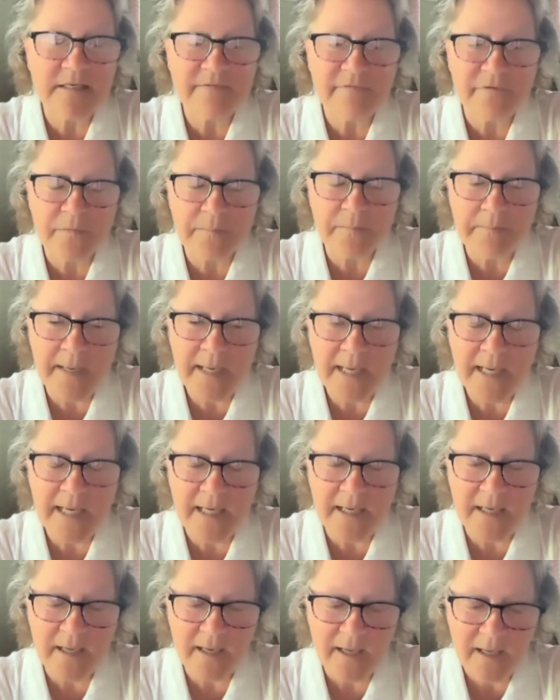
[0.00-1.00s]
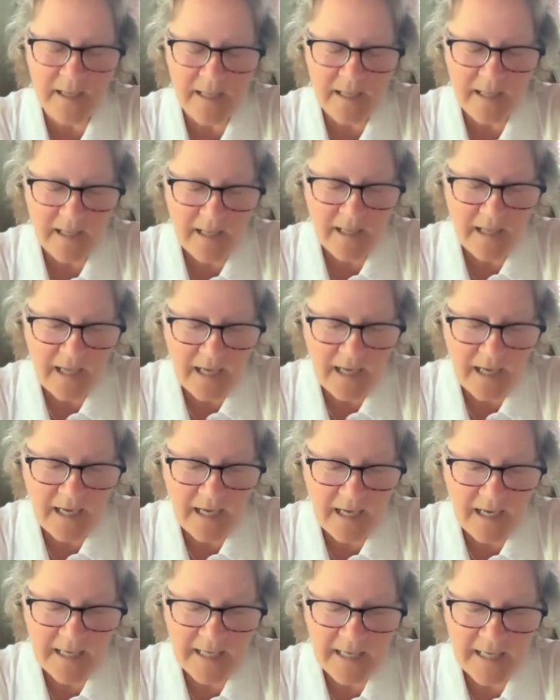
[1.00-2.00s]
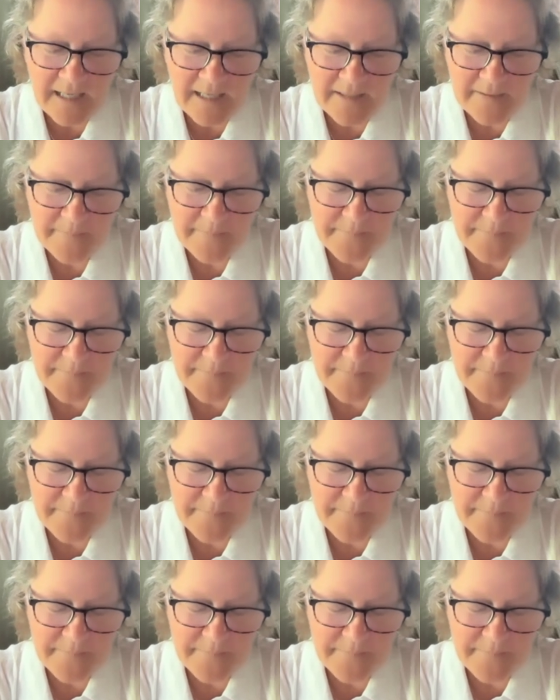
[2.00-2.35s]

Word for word: For me, I